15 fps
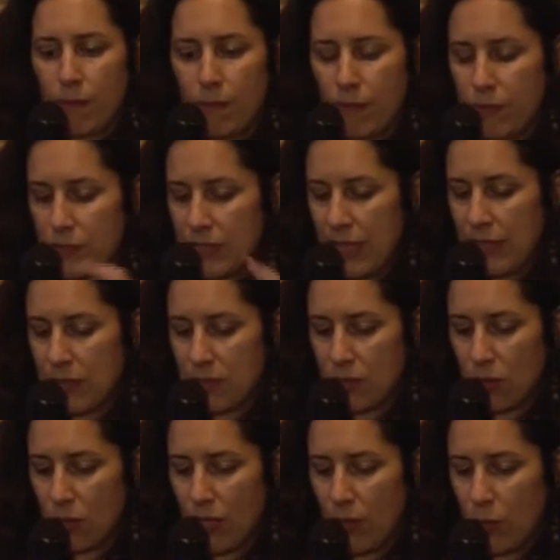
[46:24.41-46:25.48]
sense,
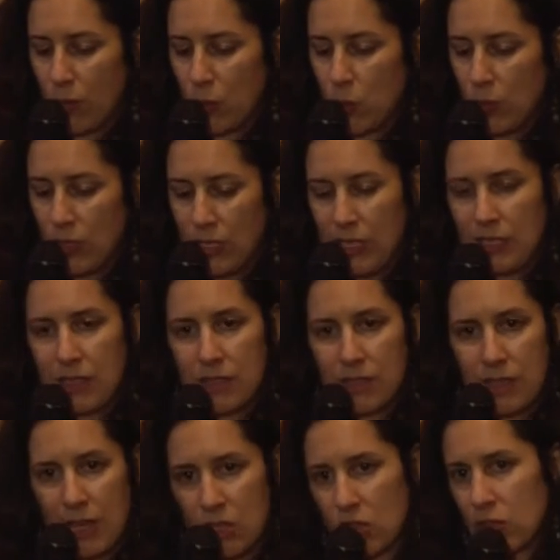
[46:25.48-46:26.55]
okay, what we need is
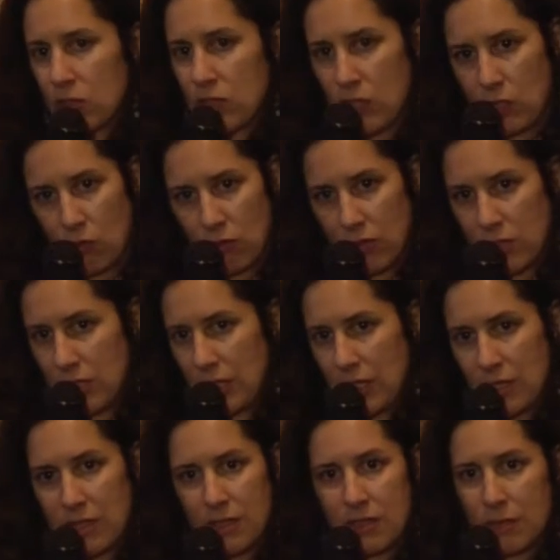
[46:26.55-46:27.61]
national security.
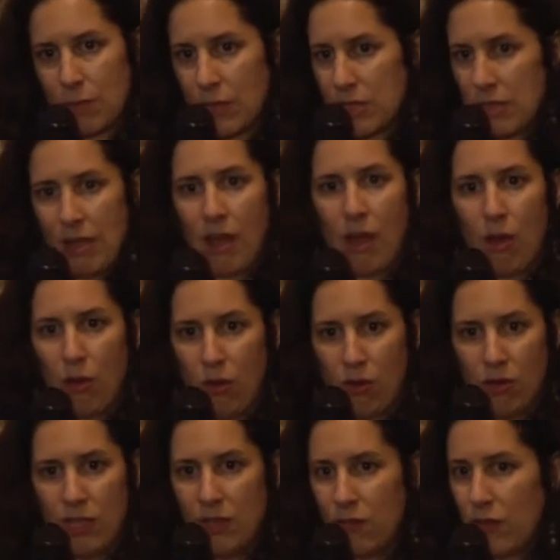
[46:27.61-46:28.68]
It doesn't matter how,
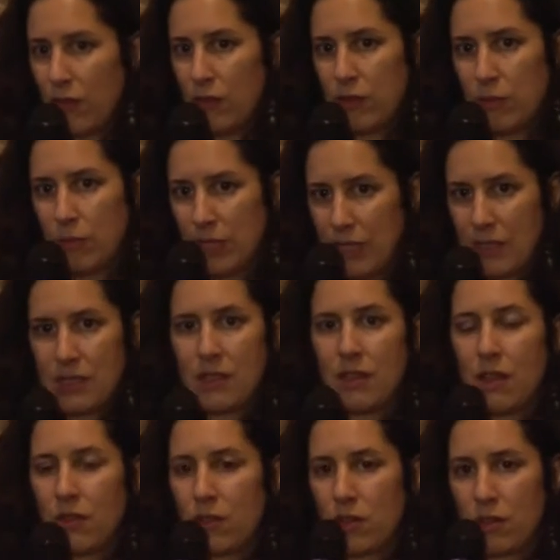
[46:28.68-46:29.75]
even if it means
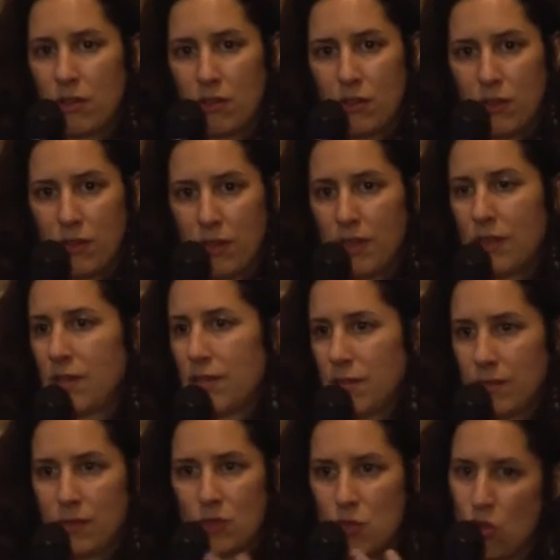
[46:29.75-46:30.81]
another
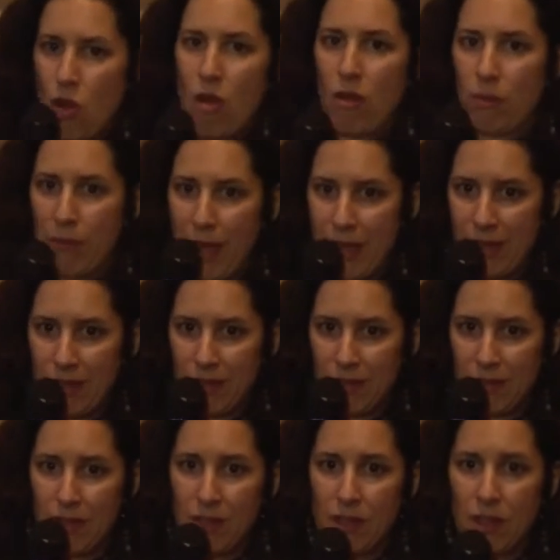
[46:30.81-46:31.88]
strong man.
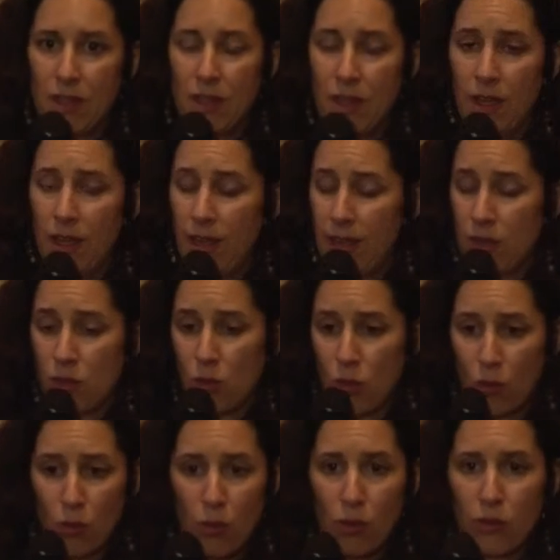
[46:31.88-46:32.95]
And
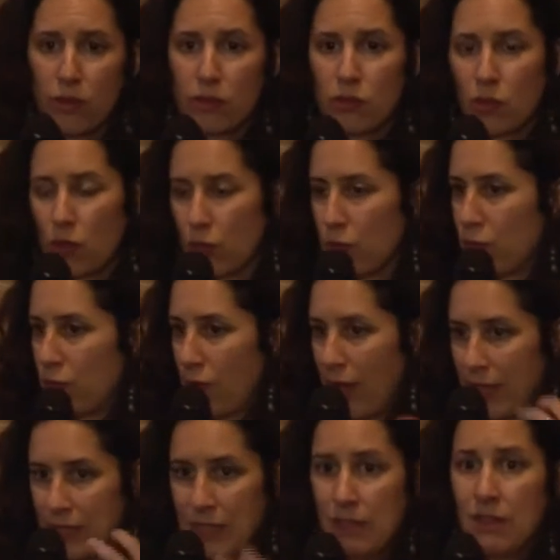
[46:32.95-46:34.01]
all the sort of
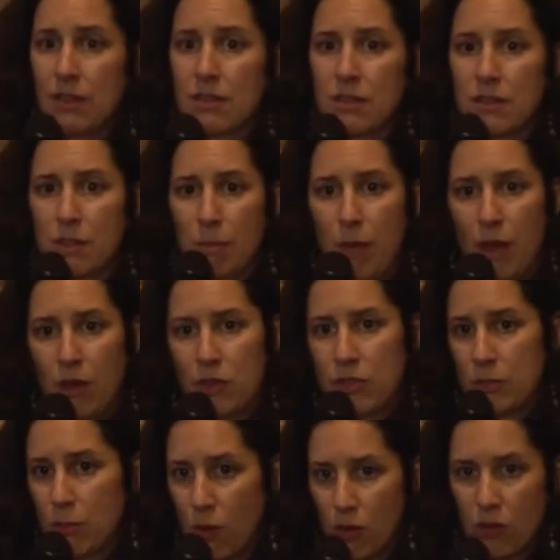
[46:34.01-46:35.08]
ideas about
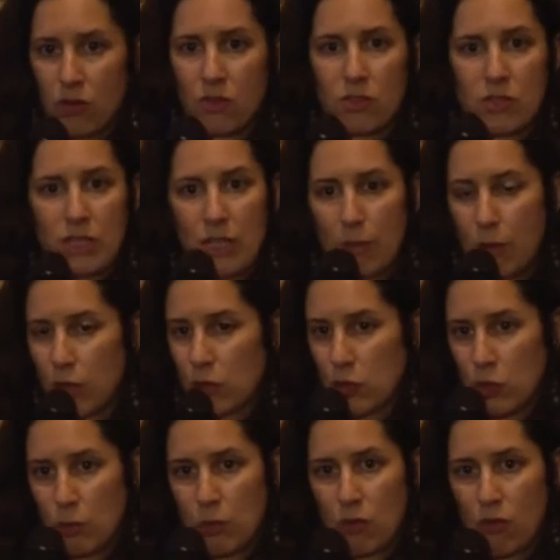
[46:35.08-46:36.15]
democracy, about
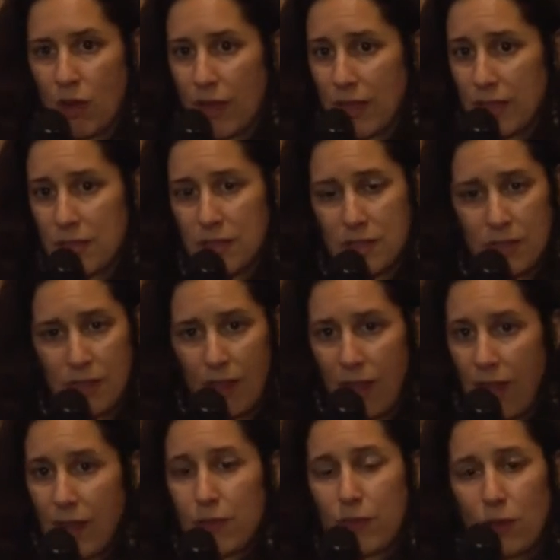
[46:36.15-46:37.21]
human rights,
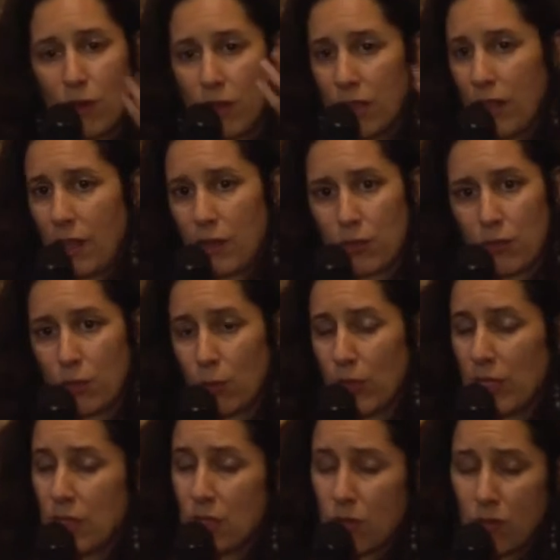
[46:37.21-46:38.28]
have gone out of the
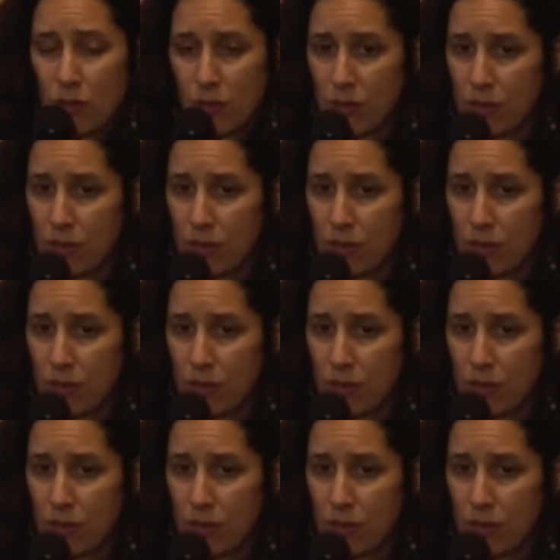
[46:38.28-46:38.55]
window.